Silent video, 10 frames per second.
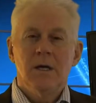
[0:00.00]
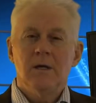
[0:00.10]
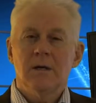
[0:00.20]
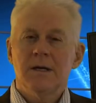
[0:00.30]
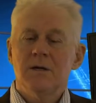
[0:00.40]

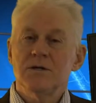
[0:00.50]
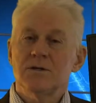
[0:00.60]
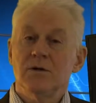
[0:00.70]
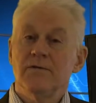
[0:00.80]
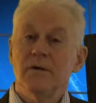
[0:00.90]
you kind of
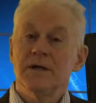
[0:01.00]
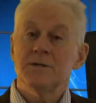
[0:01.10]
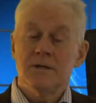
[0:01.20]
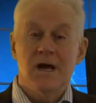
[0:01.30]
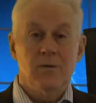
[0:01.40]
discover
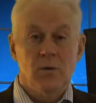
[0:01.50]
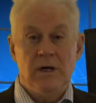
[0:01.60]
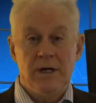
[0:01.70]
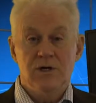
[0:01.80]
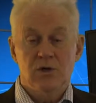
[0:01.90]
it's not
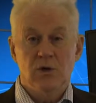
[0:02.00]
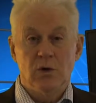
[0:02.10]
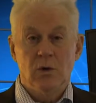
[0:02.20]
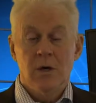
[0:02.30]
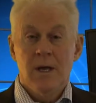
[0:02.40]
really
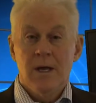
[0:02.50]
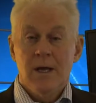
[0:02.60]
true.